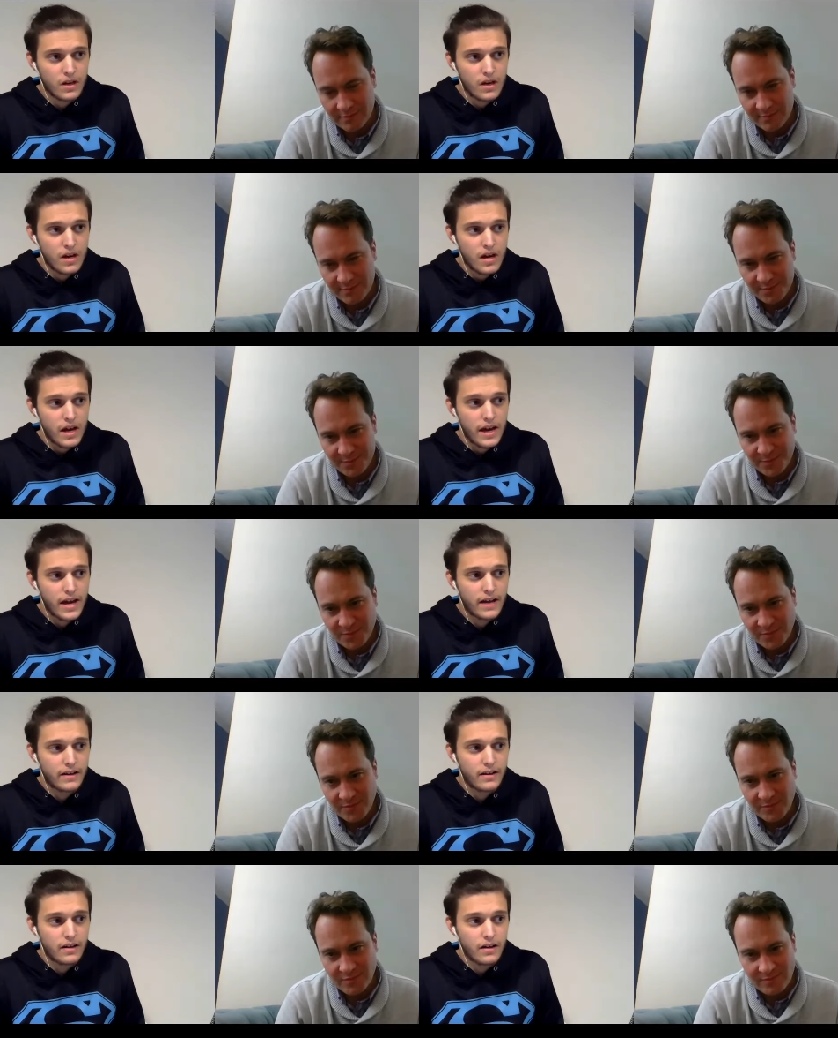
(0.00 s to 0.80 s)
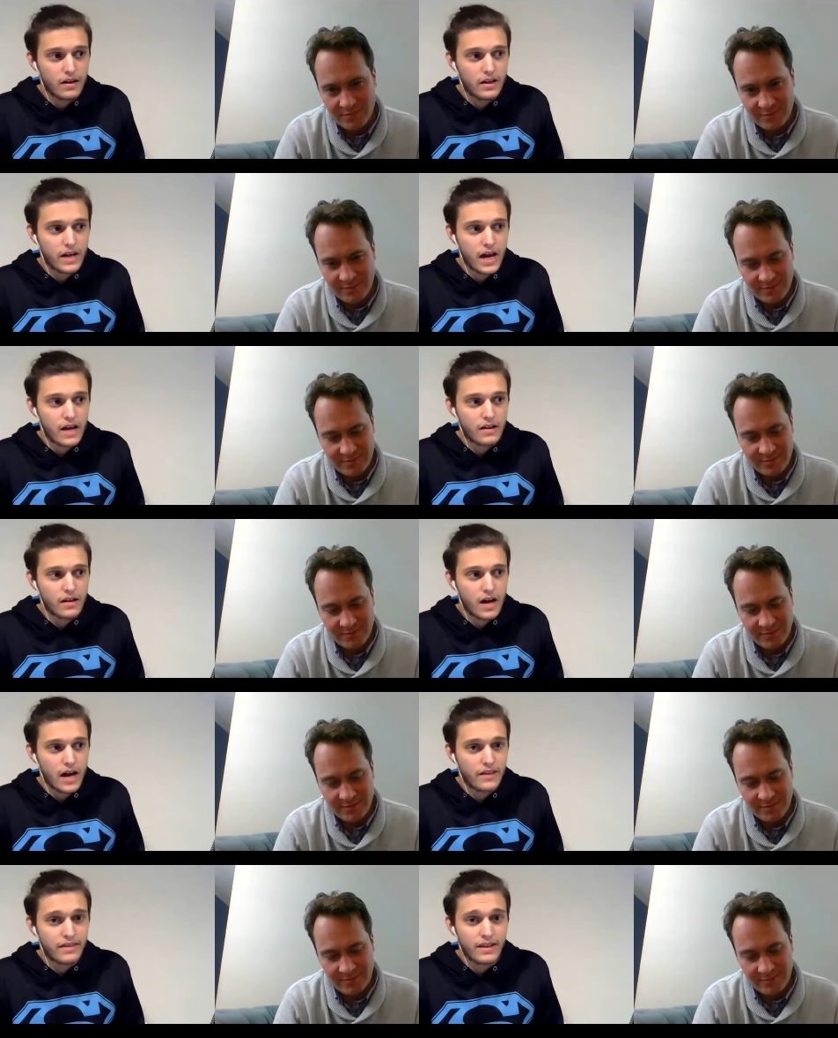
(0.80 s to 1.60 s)
Speaker 1: And again,
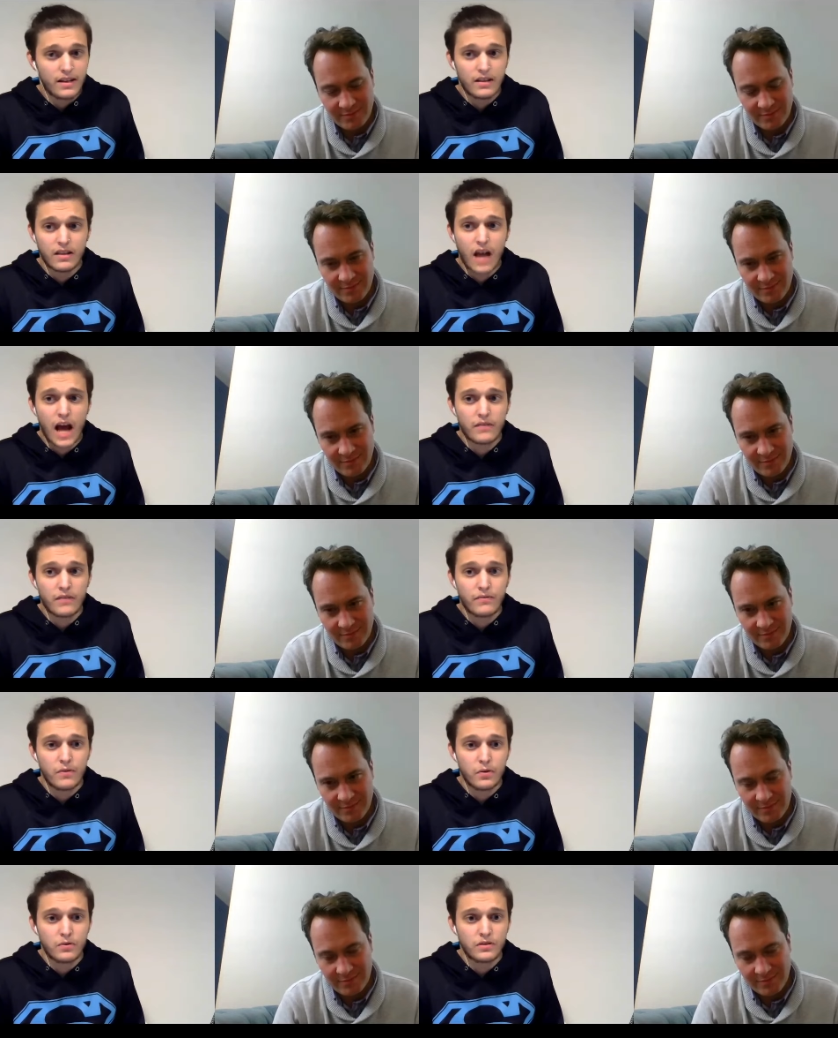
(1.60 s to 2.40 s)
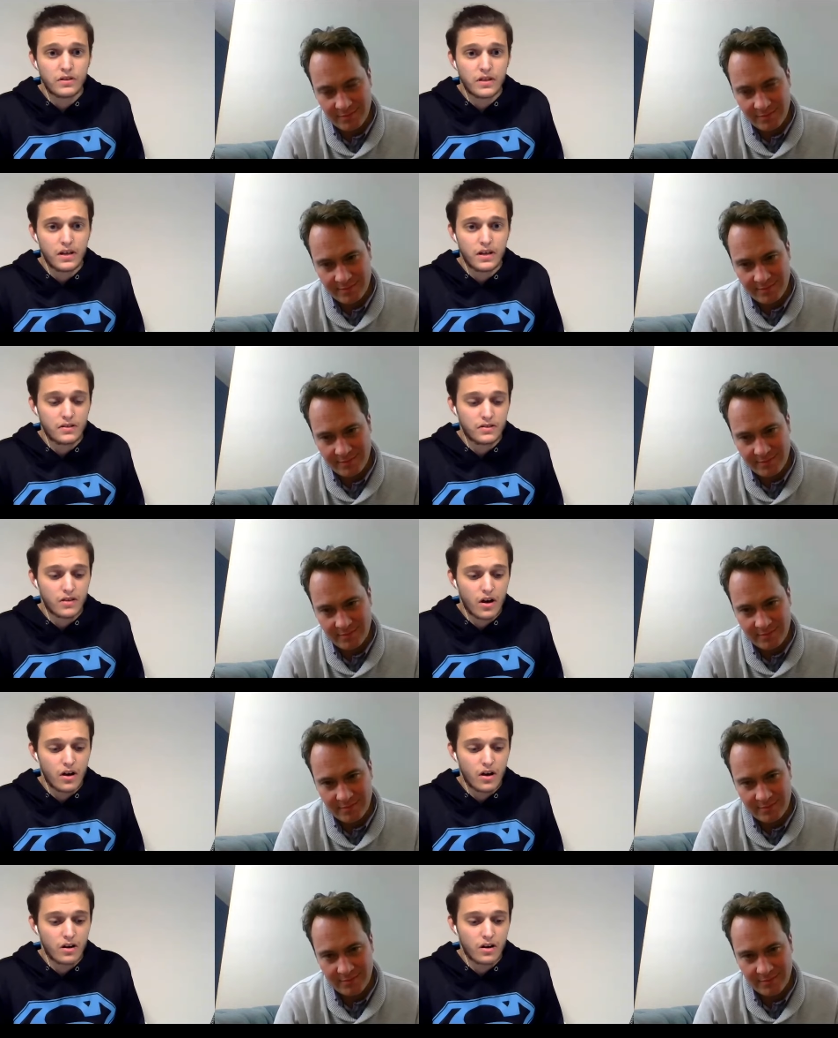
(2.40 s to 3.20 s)
I think a lot of those things
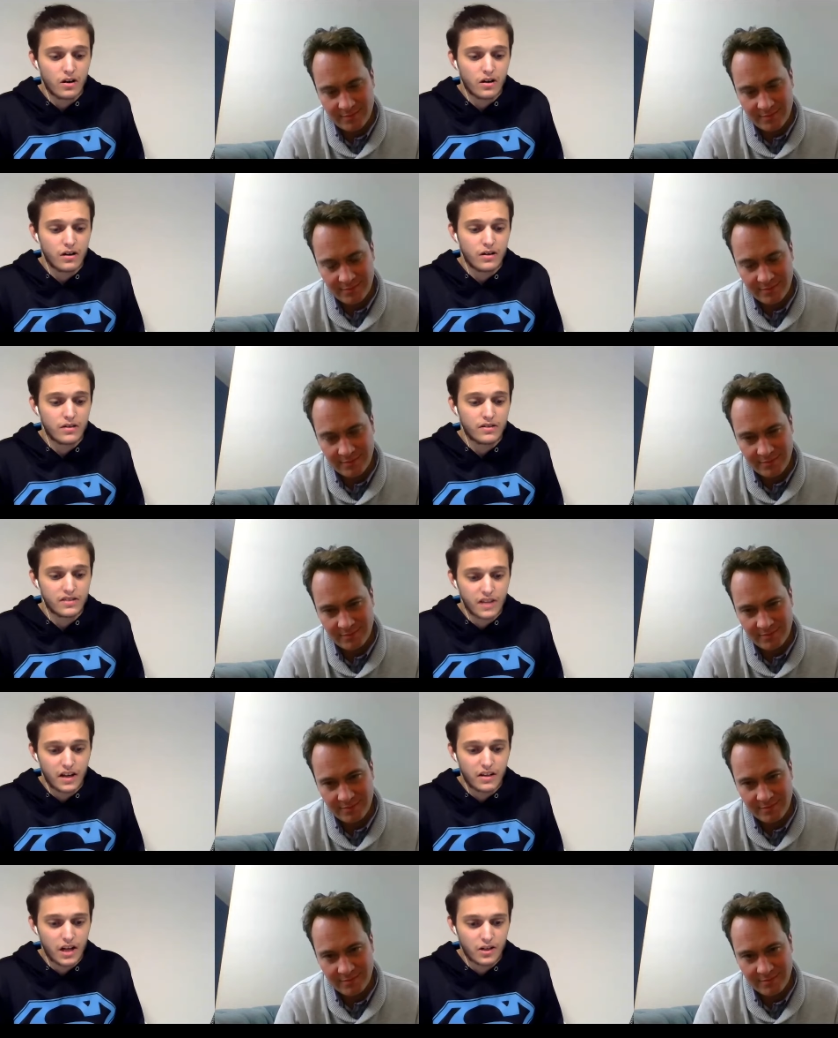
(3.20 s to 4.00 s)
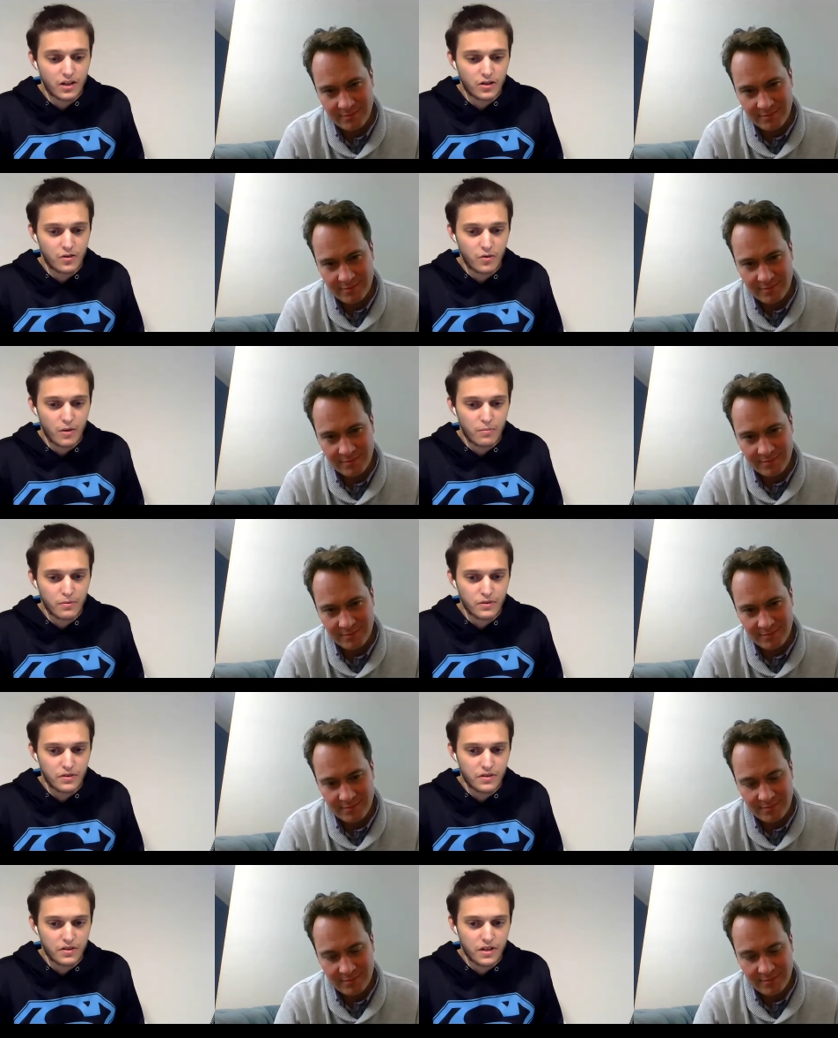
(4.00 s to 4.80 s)
are psychological
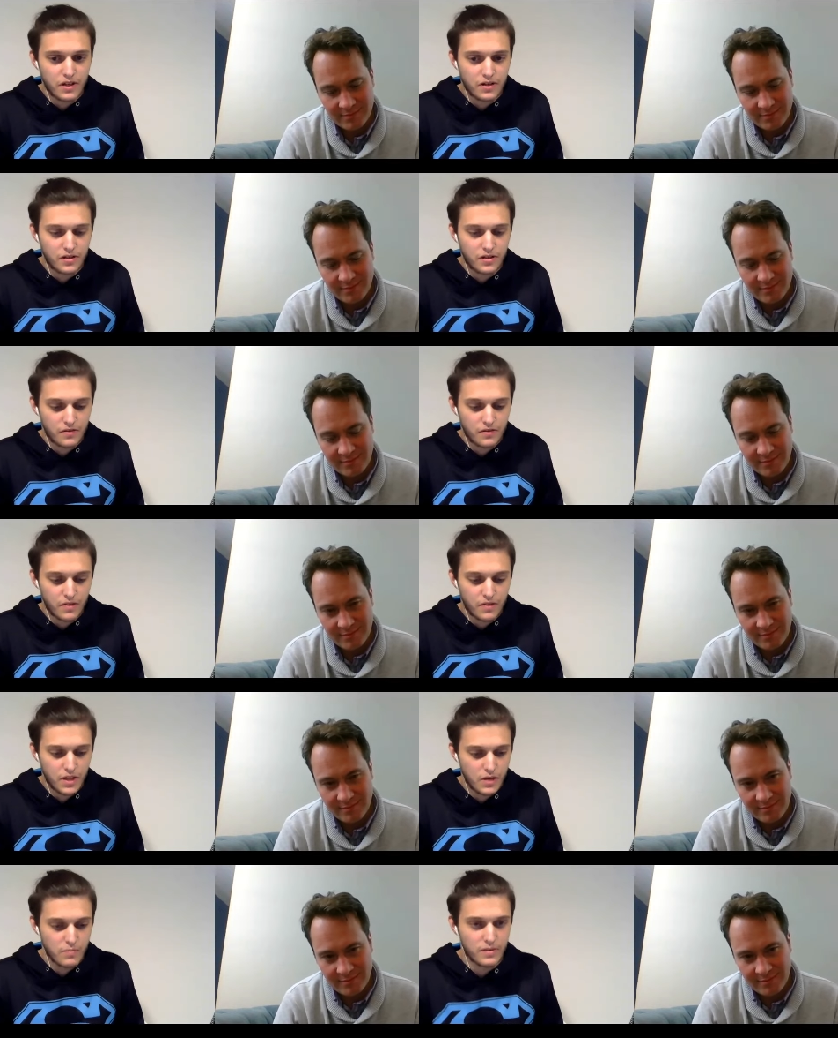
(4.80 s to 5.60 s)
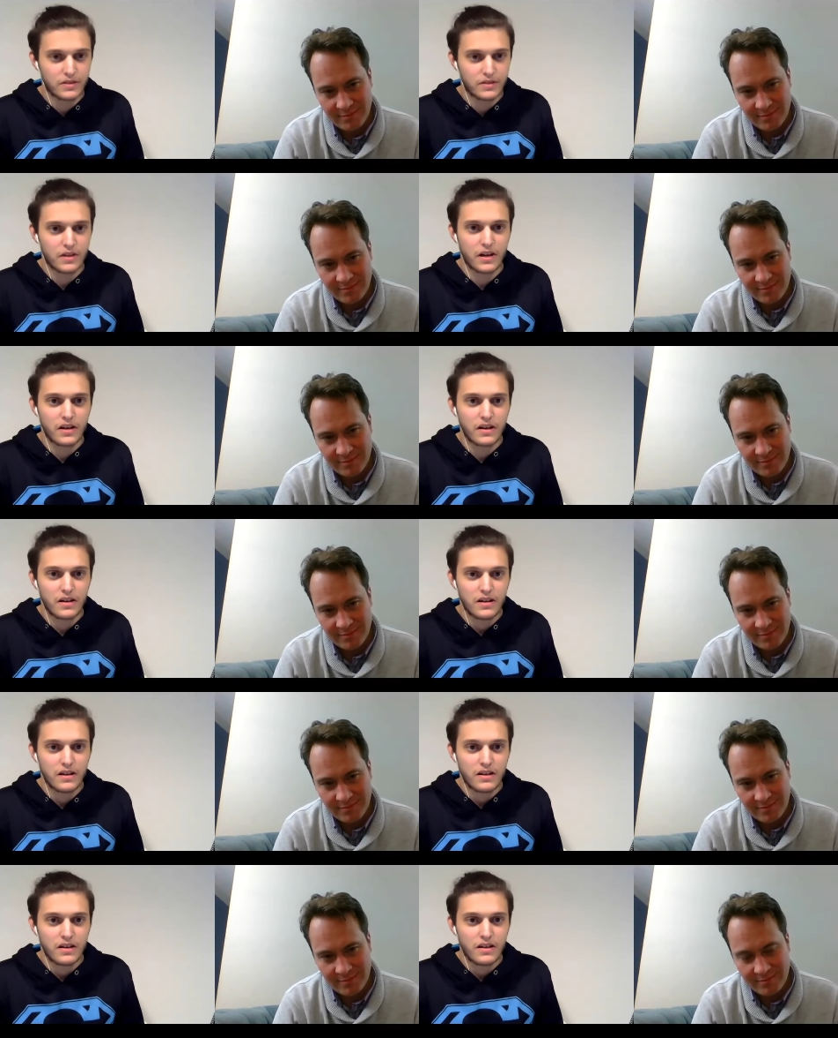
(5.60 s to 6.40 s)
representations of the human psyche.
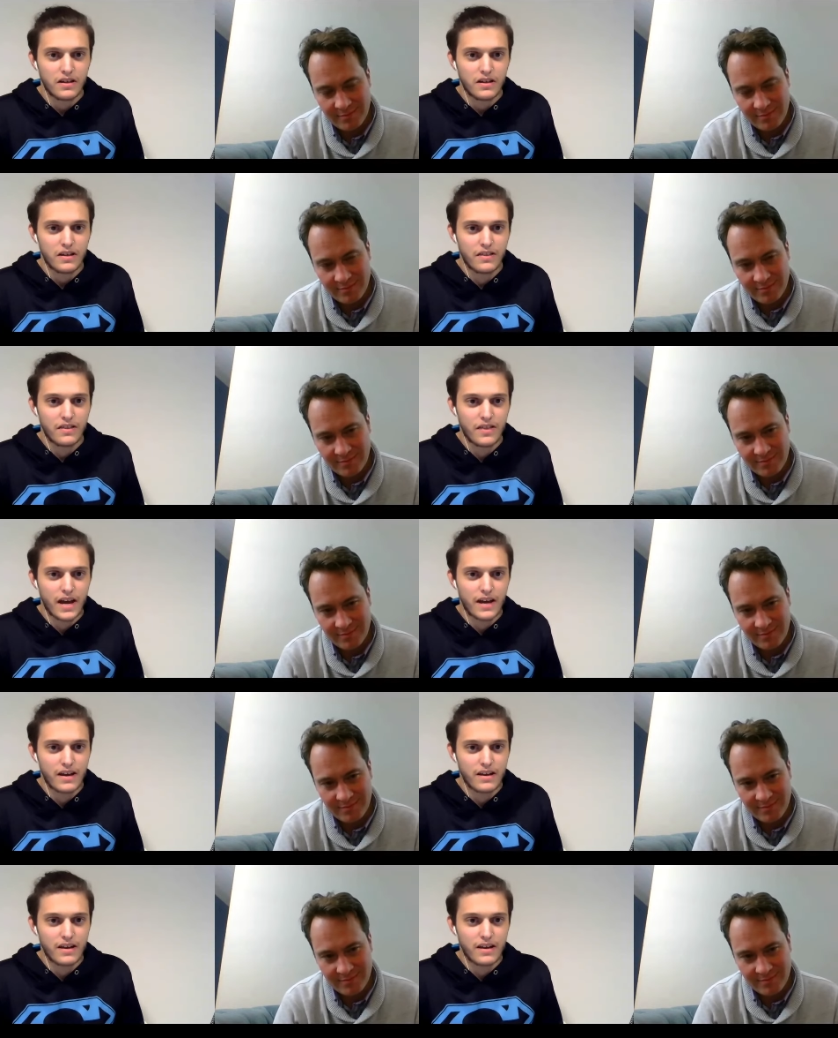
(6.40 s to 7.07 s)
That